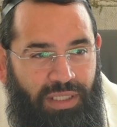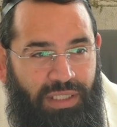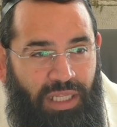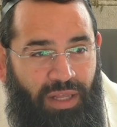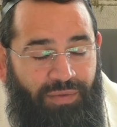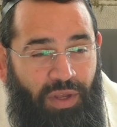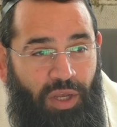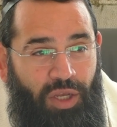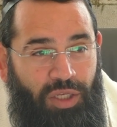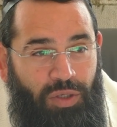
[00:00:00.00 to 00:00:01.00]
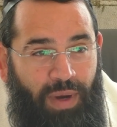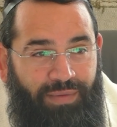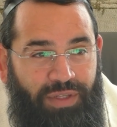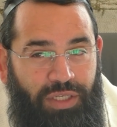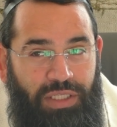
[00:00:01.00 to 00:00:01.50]
Instead of you
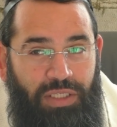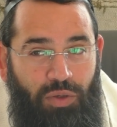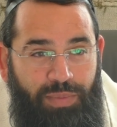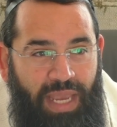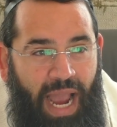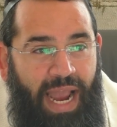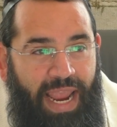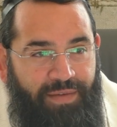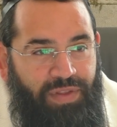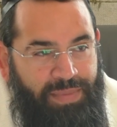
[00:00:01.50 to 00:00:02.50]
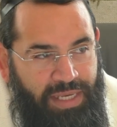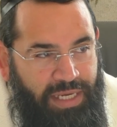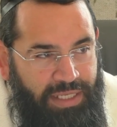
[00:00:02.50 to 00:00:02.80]
having to sue me, I have to be